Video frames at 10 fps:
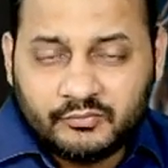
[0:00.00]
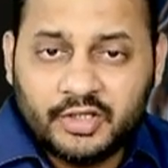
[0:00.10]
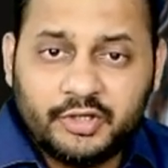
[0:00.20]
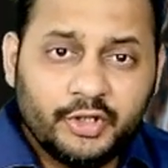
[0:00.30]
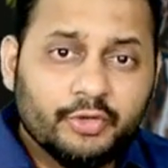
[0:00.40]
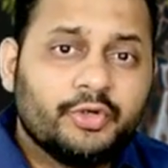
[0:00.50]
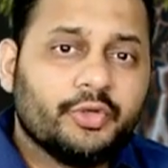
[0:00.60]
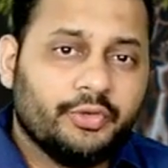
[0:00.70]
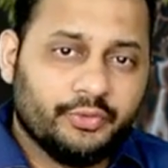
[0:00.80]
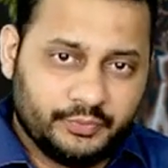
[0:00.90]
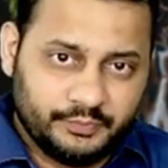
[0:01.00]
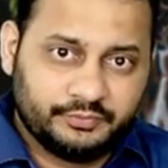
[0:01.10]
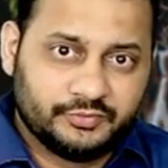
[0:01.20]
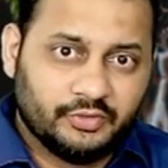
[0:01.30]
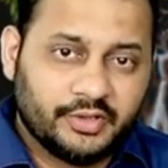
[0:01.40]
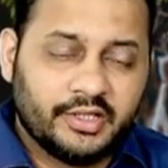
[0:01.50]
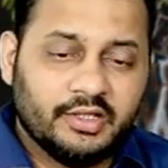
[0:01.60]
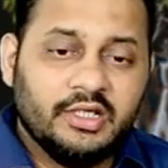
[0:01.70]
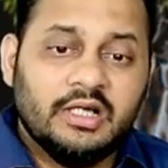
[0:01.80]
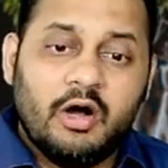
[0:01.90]
new to you.
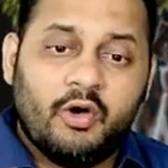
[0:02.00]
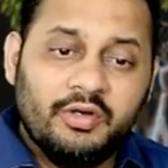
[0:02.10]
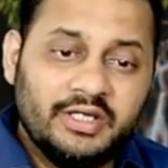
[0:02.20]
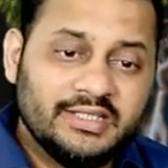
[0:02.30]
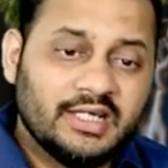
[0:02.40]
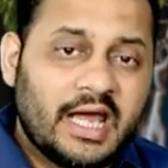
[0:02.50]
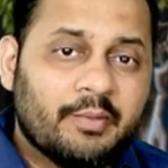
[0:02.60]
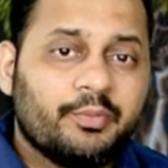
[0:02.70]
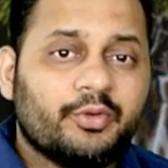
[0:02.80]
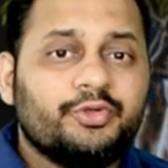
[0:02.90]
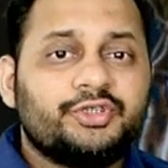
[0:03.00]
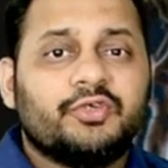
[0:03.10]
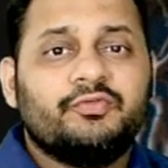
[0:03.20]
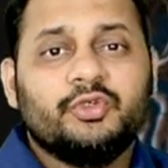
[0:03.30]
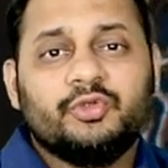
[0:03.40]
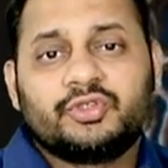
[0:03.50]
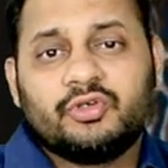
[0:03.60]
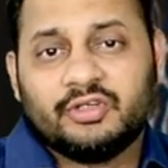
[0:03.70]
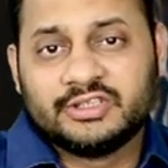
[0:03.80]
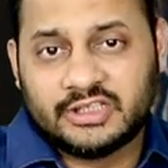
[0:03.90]
Okay, only the approach of those
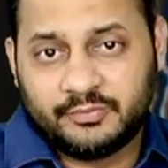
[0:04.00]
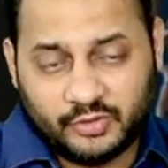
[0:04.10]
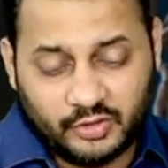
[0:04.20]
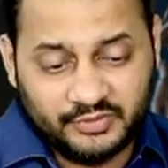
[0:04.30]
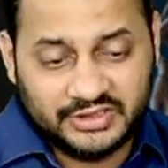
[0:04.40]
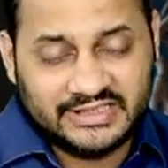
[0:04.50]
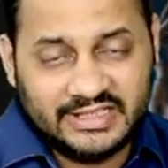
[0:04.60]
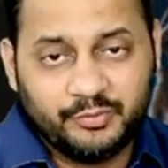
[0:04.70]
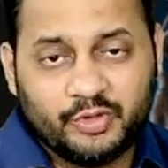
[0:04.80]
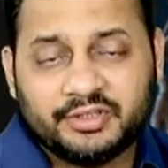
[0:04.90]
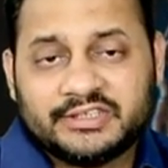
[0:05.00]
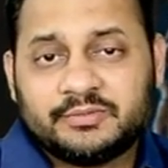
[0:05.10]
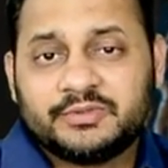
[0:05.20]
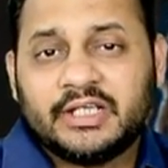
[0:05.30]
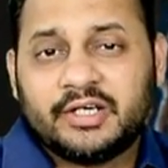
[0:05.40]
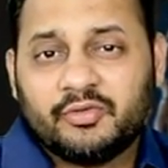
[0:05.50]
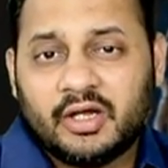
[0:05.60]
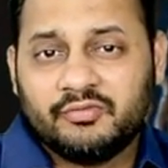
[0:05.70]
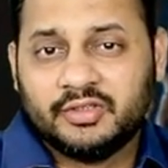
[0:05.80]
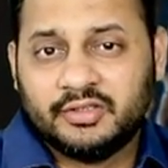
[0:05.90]
concepts, of the same concepts that you
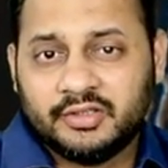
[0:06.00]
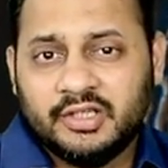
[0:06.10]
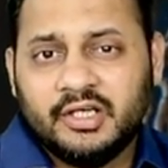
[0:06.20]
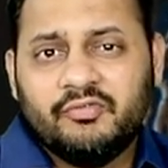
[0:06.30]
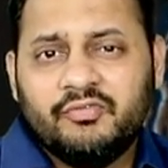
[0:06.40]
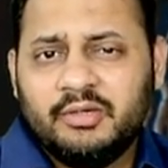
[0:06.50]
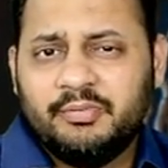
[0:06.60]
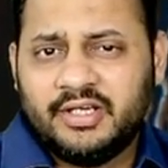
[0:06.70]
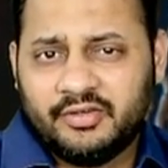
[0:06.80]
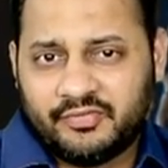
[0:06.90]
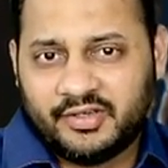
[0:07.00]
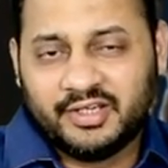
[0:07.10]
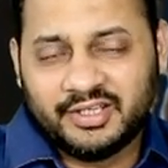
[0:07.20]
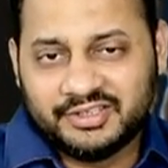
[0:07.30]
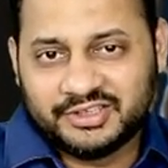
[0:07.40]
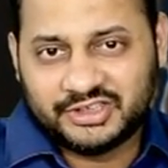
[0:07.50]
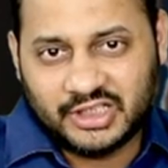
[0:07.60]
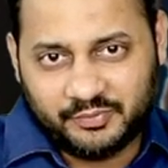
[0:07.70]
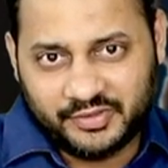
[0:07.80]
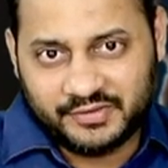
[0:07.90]
have learned, will be different in this
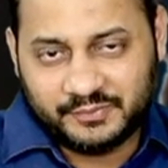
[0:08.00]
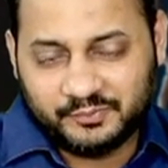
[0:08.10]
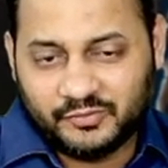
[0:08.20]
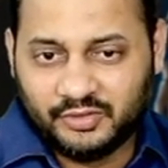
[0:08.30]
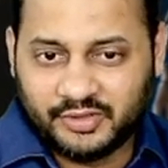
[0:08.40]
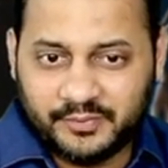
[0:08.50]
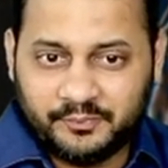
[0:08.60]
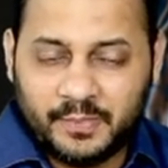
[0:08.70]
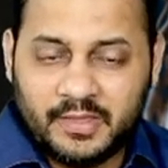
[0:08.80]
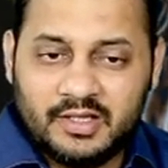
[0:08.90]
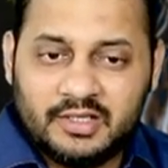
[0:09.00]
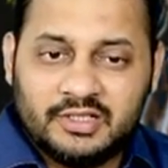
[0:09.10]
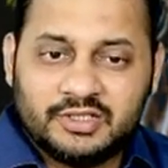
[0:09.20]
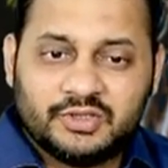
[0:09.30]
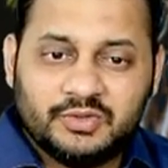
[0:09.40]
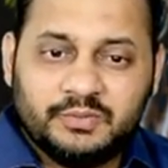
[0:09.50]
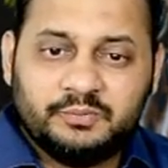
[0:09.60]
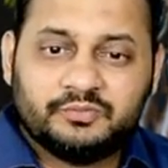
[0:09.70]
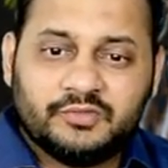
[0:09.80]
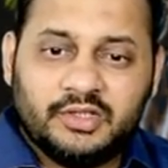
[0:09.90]
chapter. Okay, so
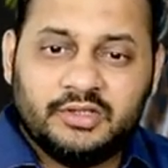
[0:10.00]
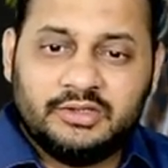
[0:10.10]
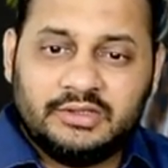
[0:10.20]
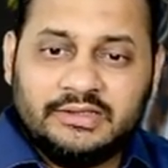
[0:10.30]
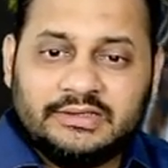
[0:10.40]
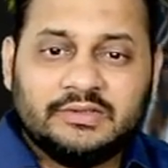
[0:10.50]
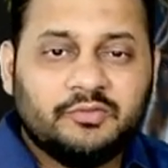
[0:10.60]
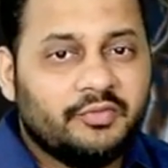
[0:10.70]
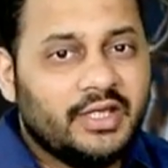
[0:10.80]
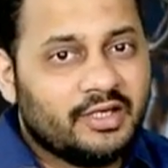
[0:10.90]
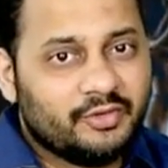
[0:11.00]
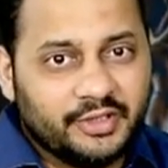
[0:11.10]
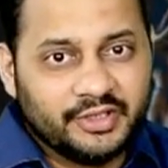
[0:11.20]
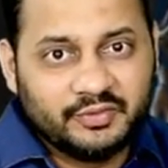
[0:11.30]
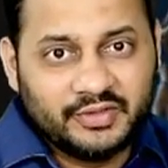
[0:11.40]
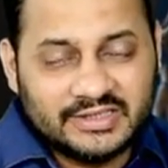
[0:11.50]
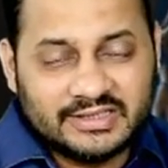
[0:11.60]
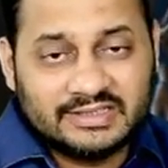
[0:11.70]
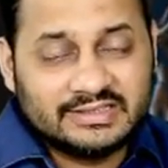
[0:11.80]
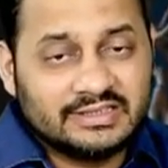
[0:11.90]
we are going to
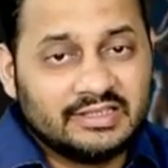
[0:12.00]
discuss